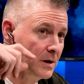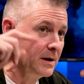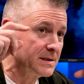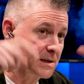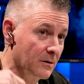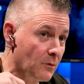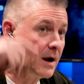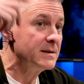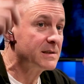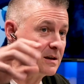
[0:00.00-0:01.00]

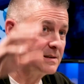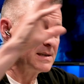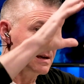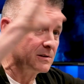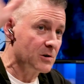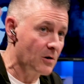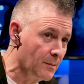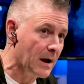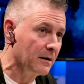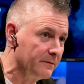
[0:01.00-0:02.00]
sunrise, sunset, certain
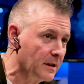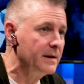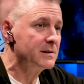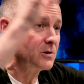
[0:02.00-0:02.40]
amount of light,